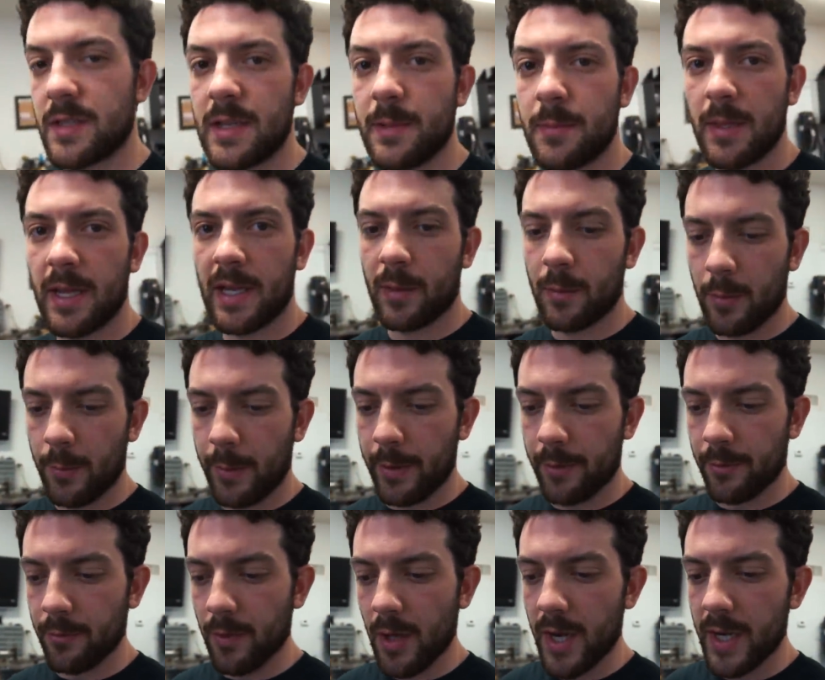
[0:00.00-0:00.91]
seemed like when
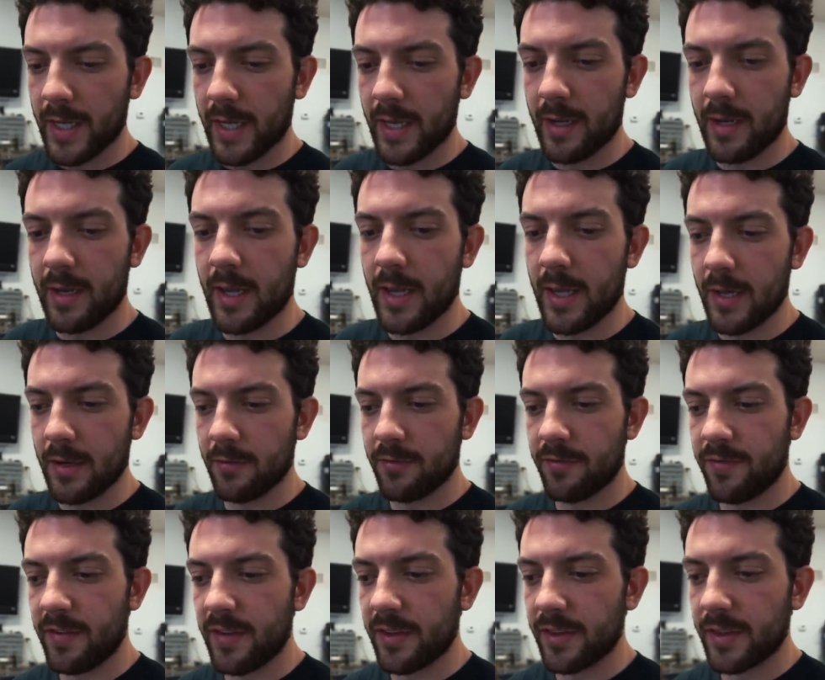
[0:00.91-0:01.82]
we were running it in
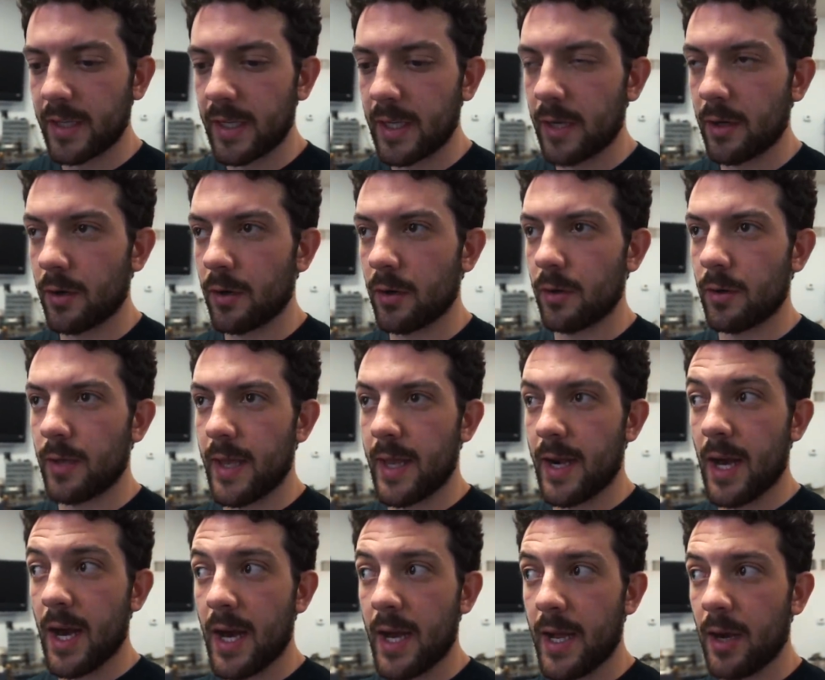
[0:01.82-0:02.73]
fifth gear
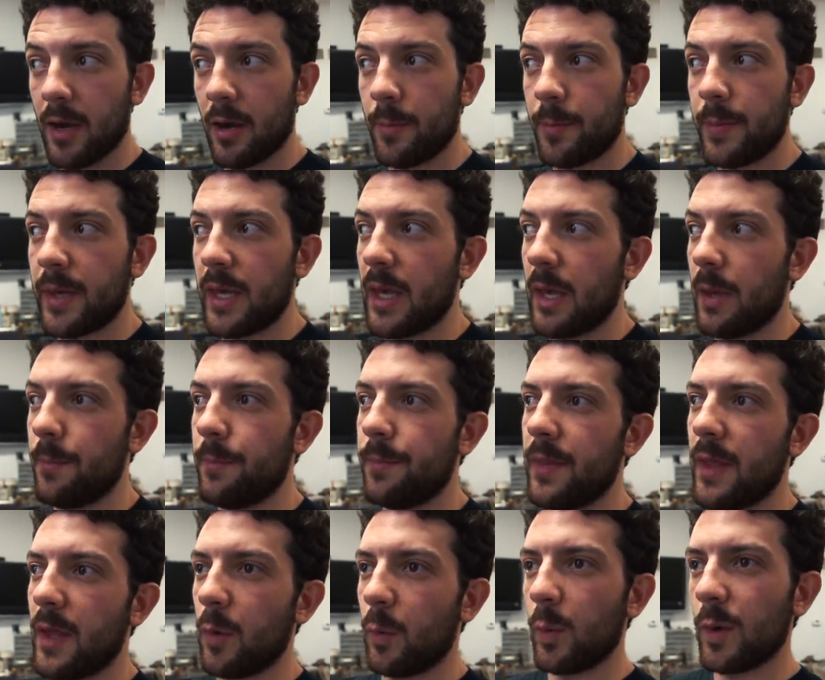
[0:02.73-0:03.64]
at high R P
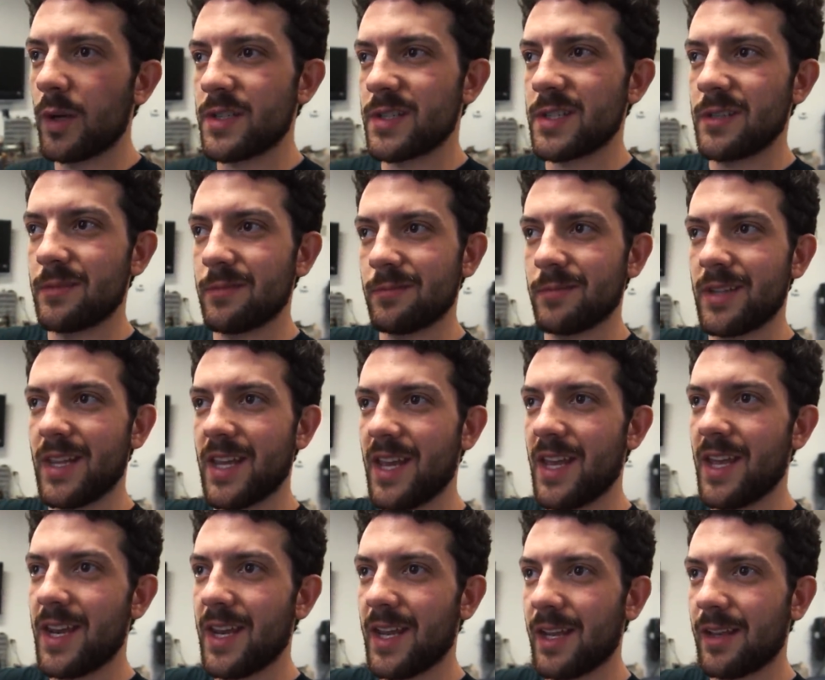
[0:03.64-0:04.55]
M, it wasn't
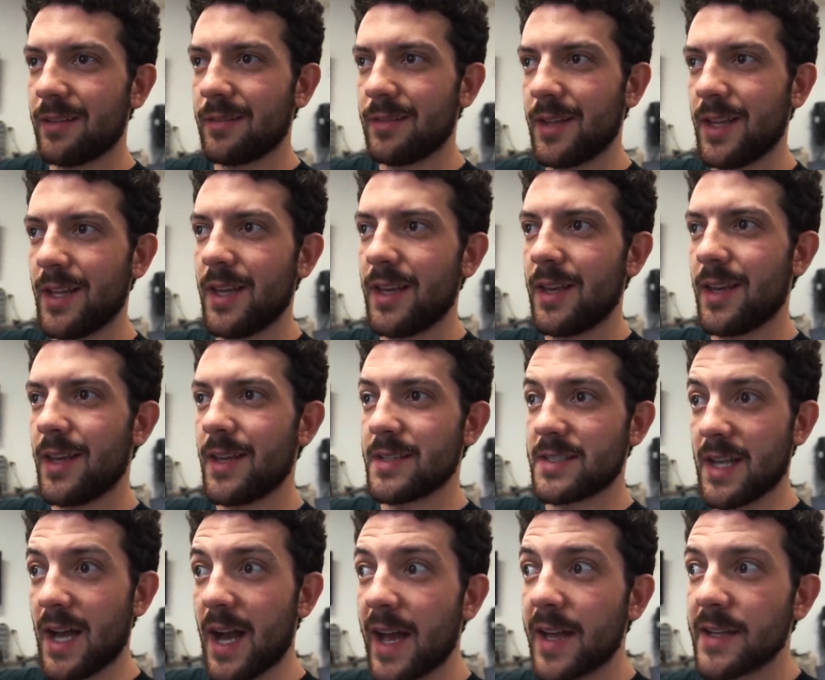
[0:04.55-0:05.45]
hitting
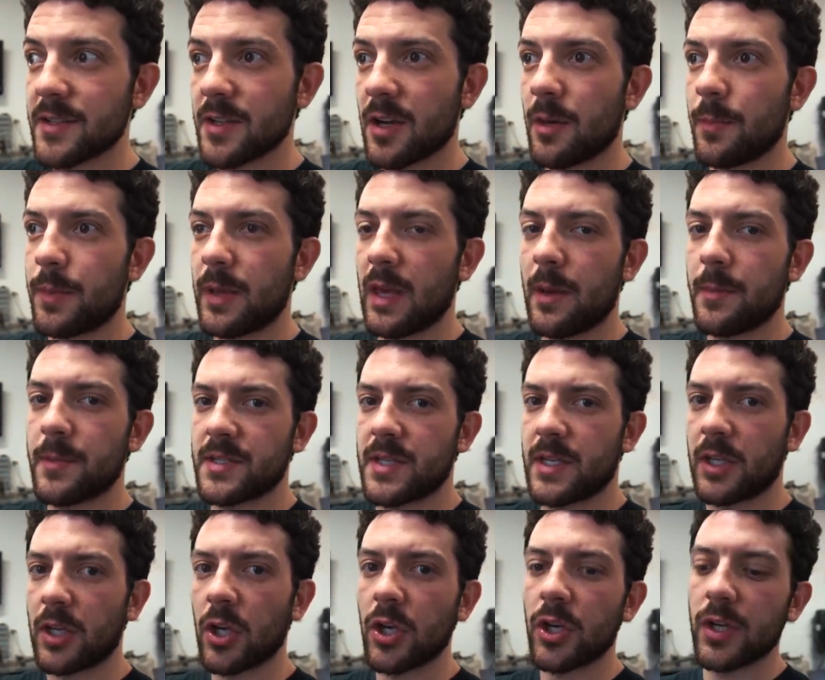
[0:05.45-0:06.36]
as high as R P M as
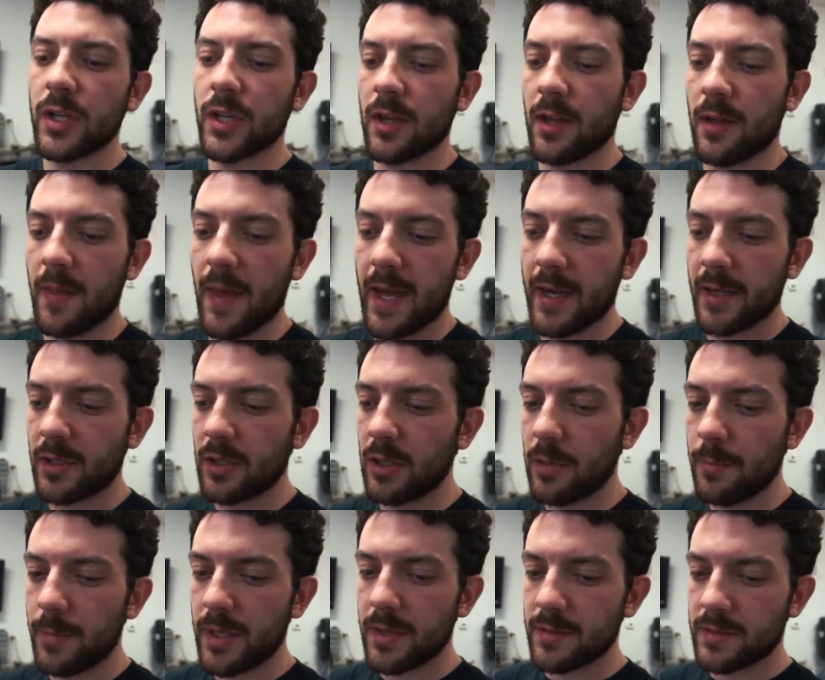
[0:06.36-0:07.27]
it could, and that could
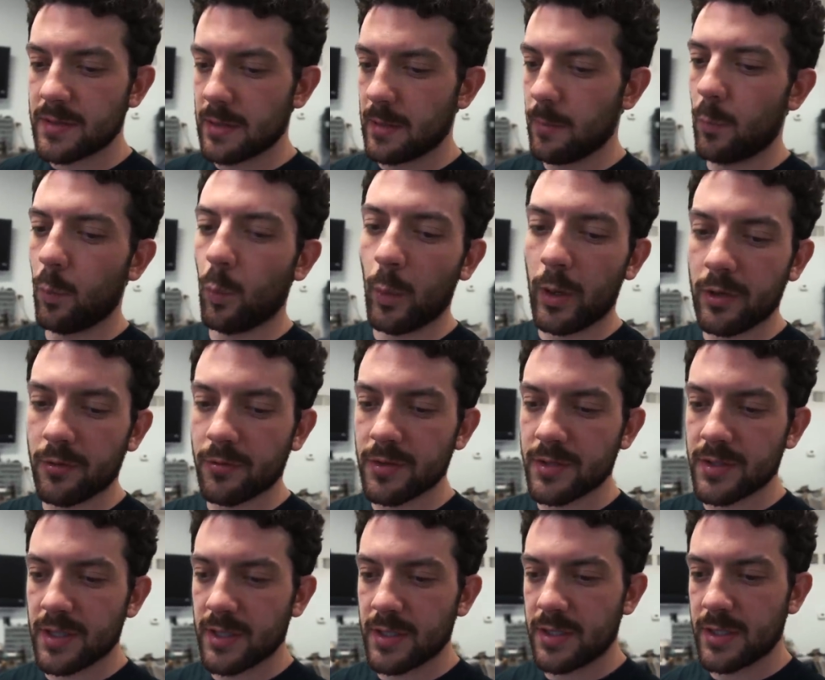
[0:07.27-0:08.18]
have been some wind
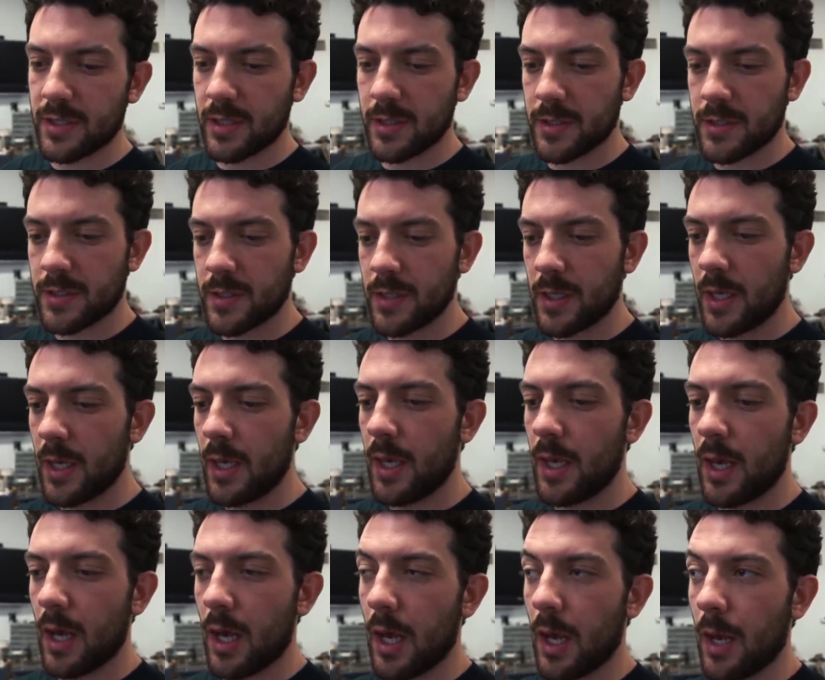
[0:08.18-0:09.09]
resistance,
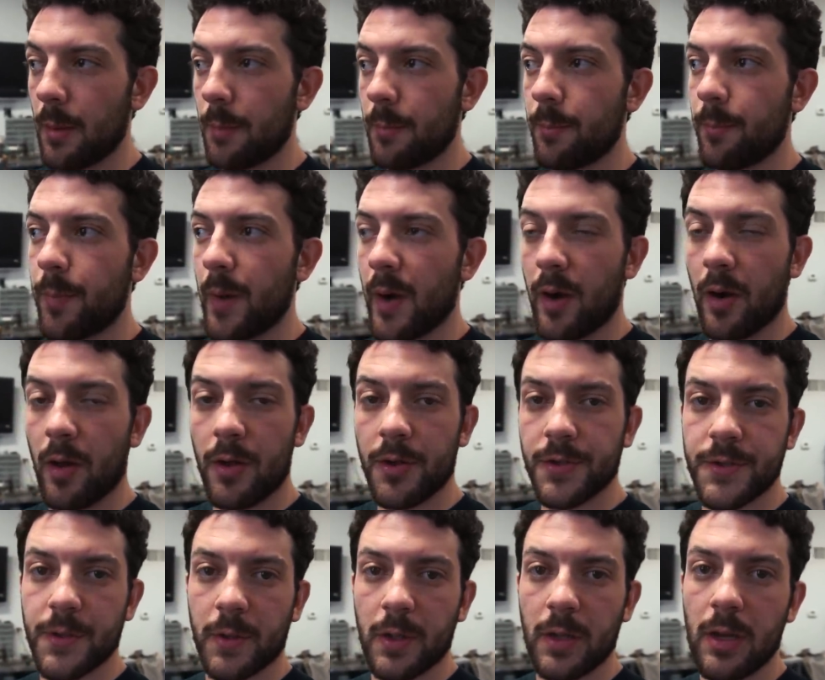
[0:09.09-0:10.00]
uh, but it
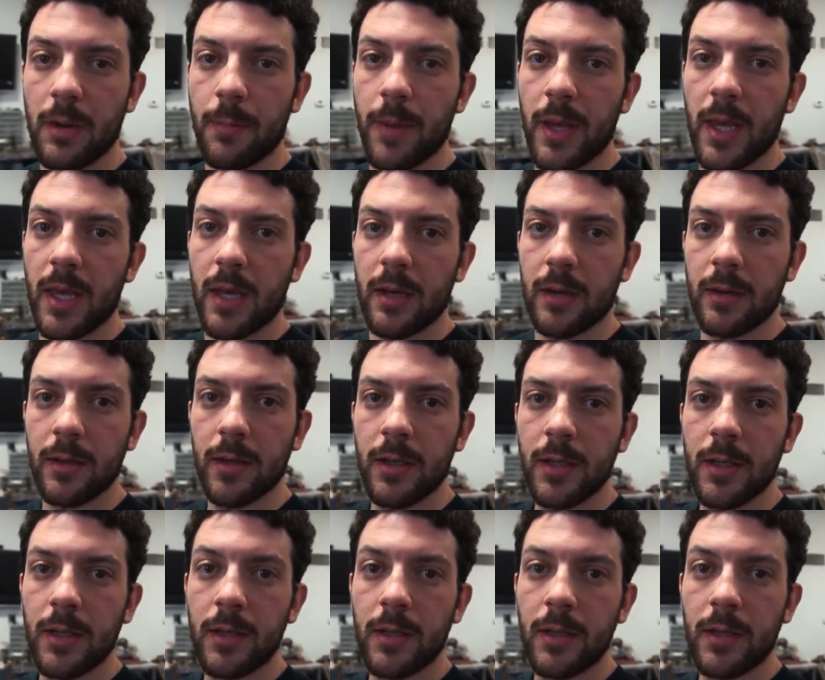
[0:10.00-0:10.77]
also could have been